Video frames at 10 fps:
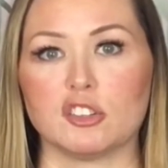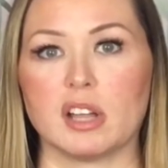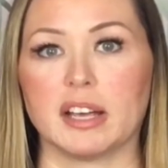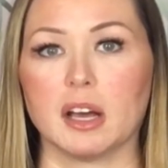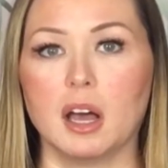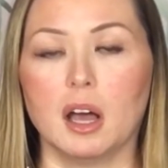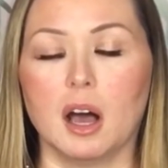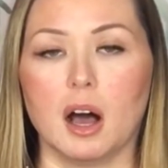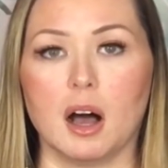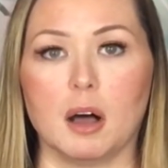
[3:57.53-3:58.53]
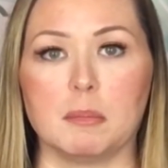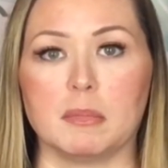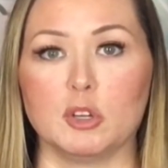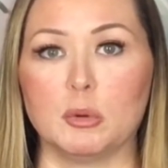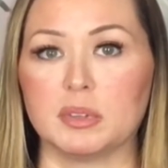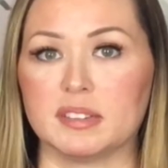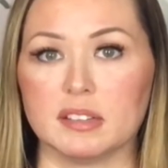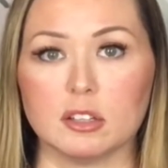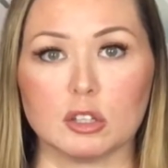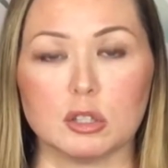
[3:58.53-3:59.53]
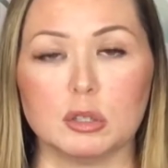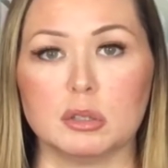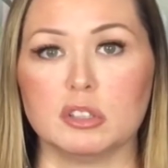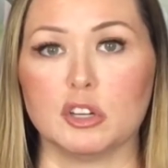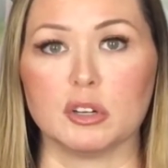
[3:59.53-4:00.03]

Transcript: Like you would still include your